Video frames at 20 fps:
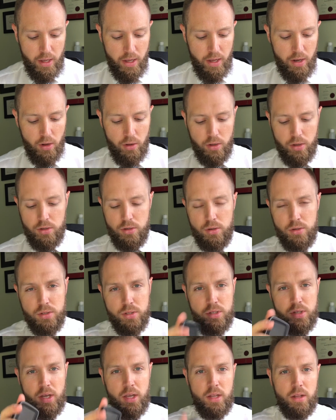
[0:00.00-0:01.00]
And all you do is
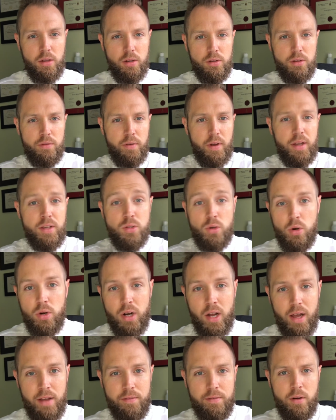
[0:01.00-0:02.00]
you take a little device or
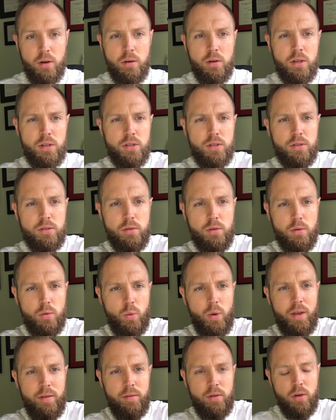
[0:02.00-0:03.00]
an iPhone and just
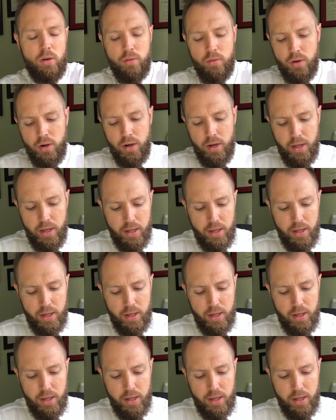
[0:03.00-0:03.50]
wave it over,